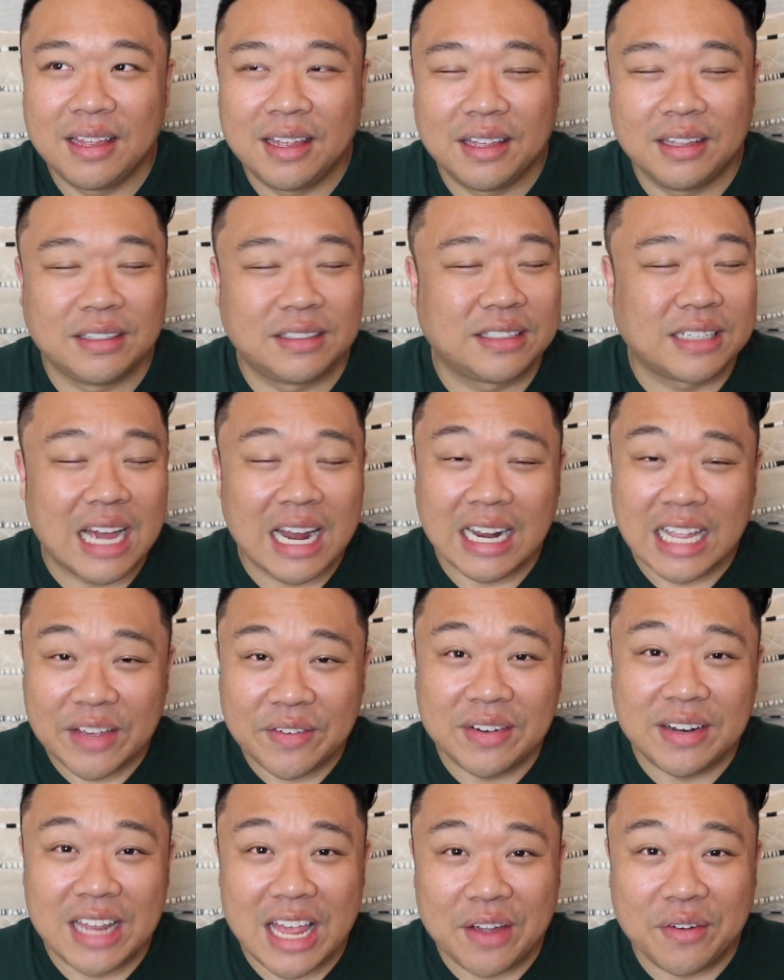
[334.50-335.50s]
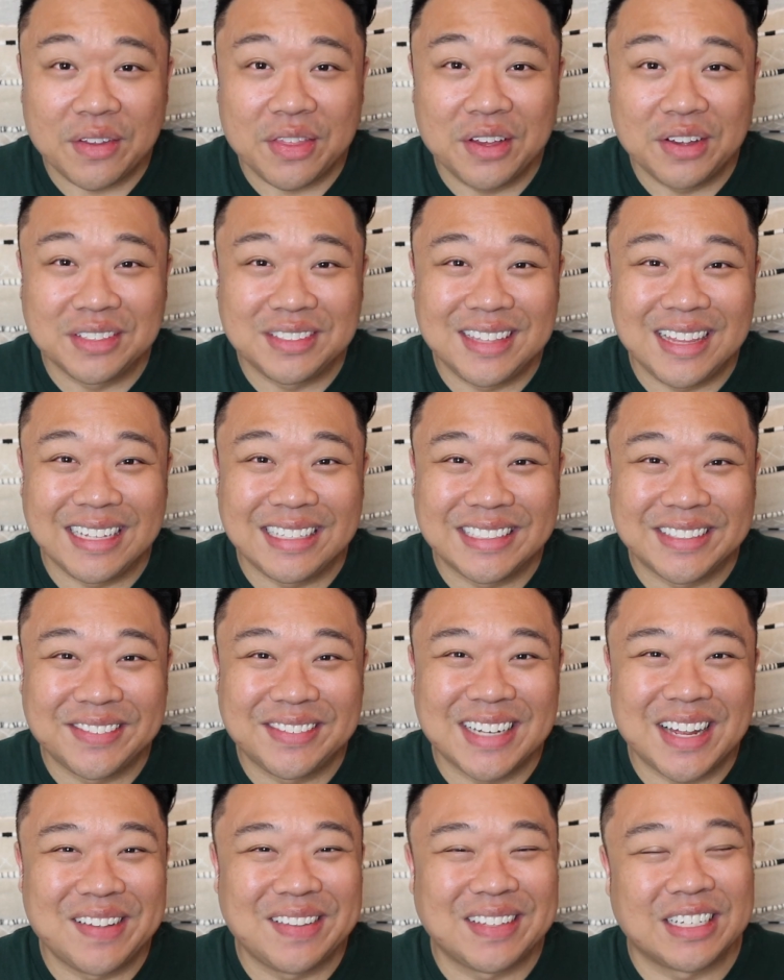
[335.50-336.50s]
it's kind of give and take with those things
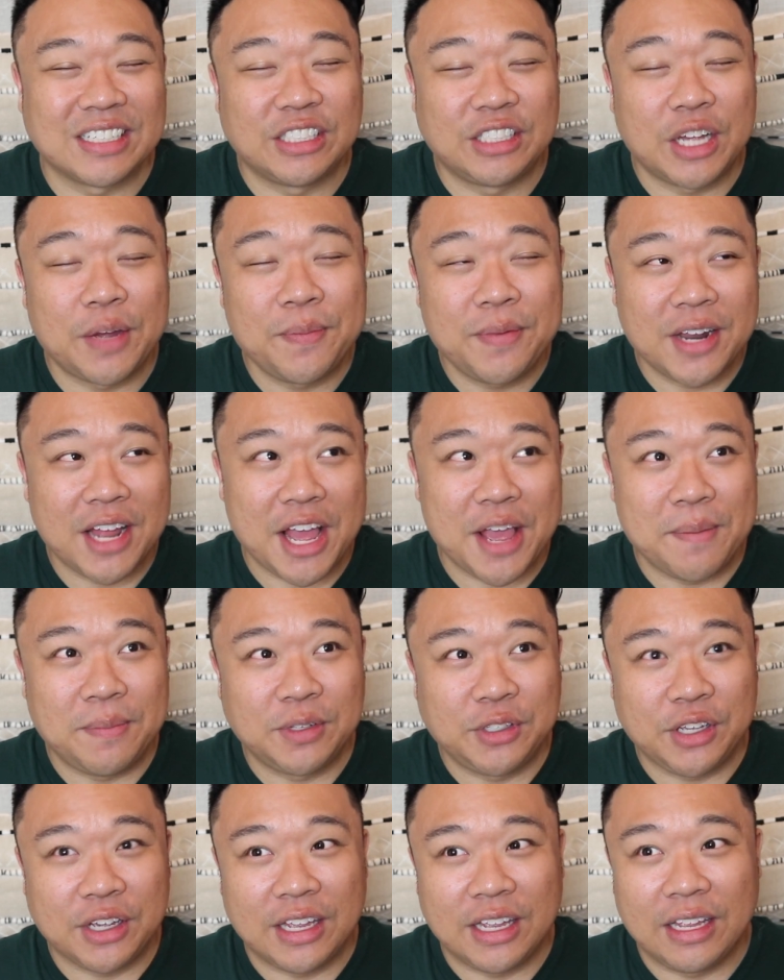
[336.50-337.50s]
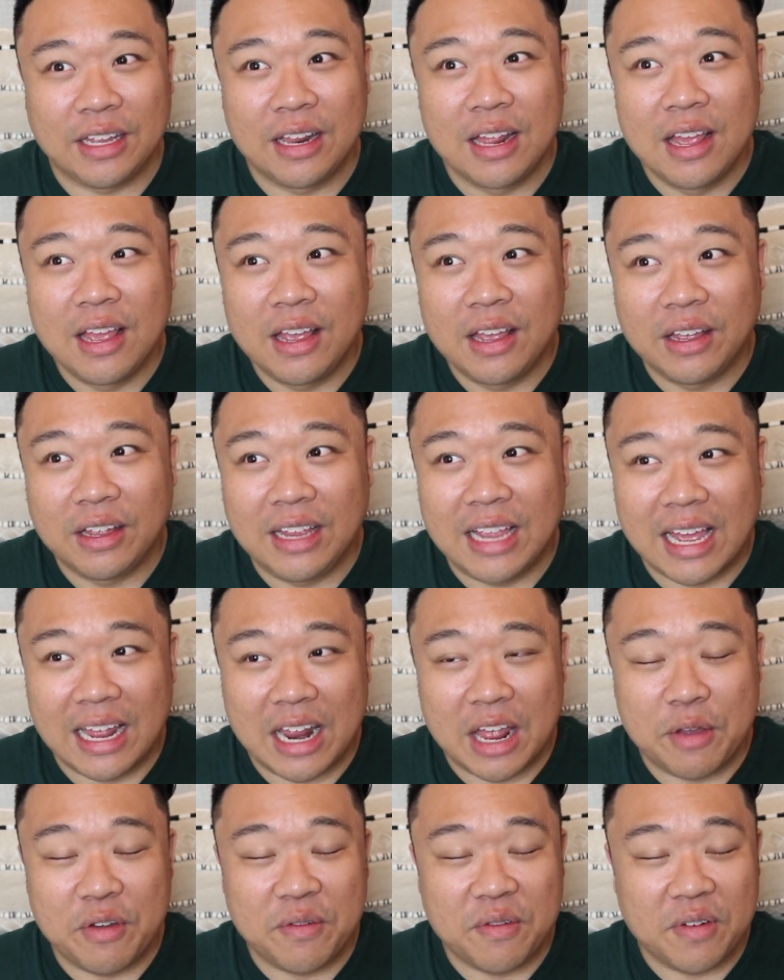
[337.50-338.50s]
sometimes, because sometimes you can get
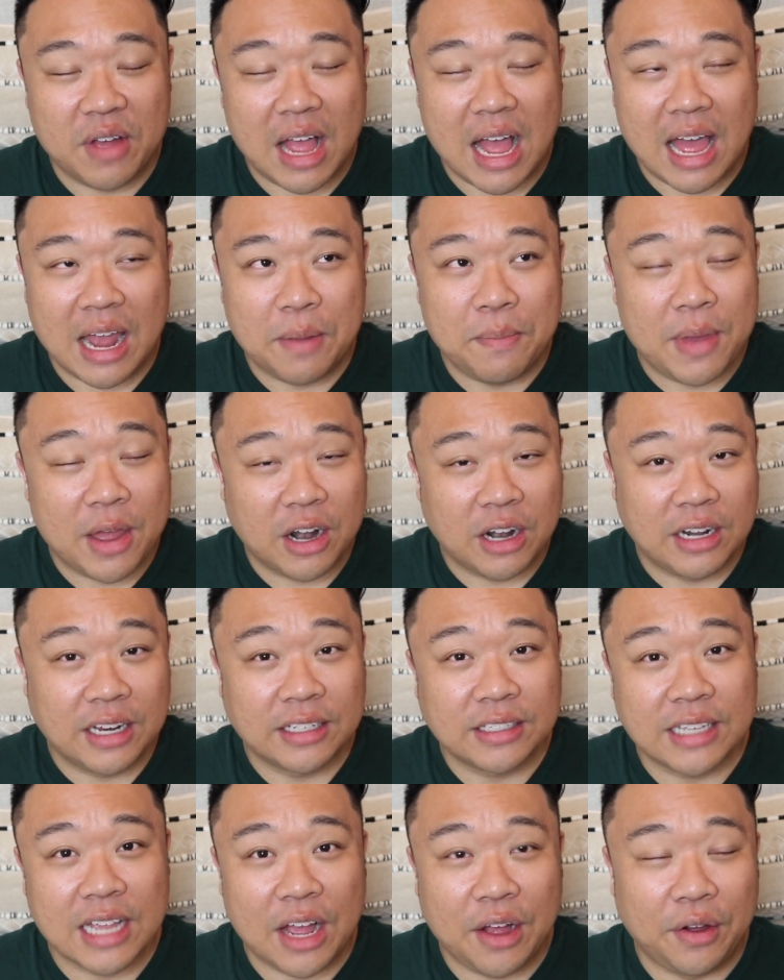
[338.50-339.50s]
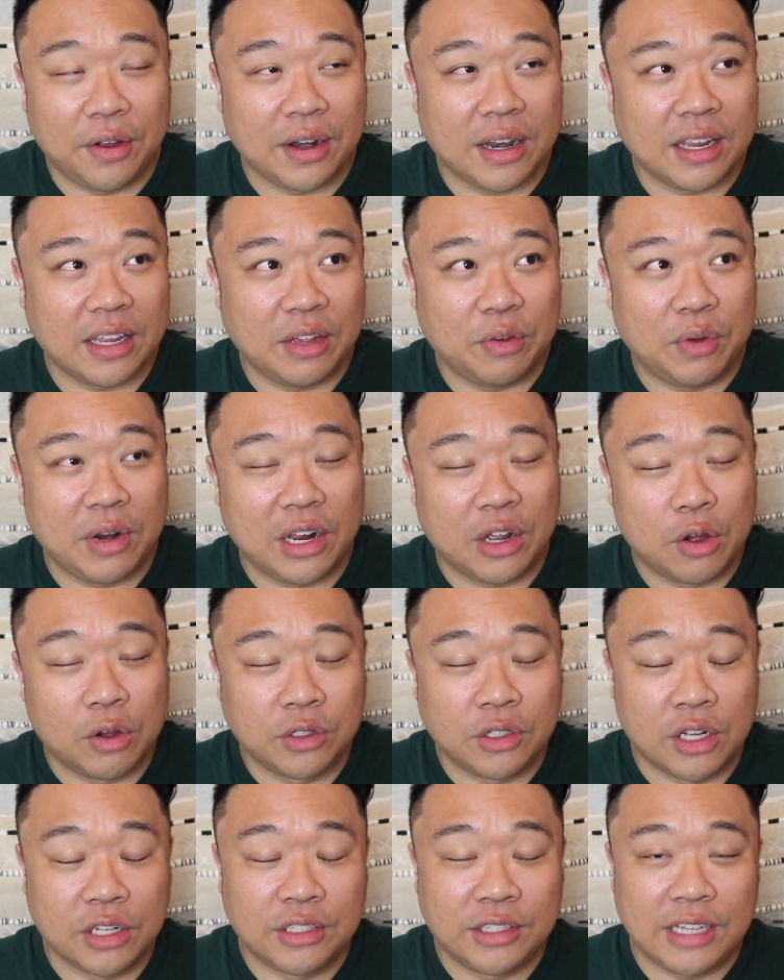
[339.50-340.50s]
it at a better discount when it
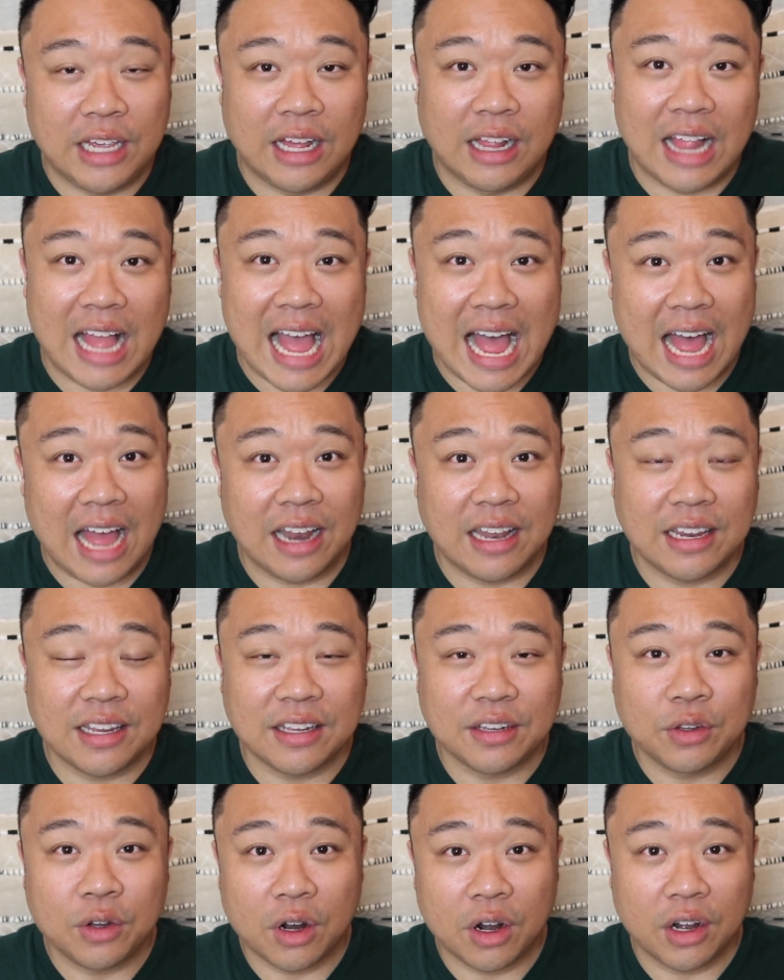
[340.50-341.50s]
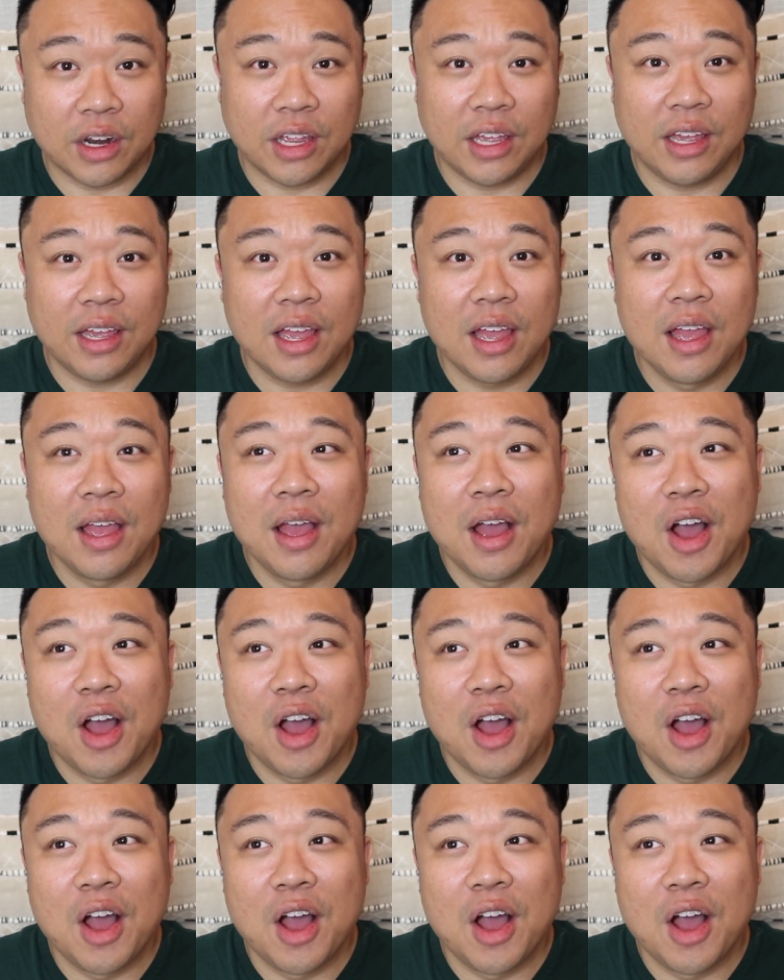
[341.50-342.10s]
goes on sale at Target.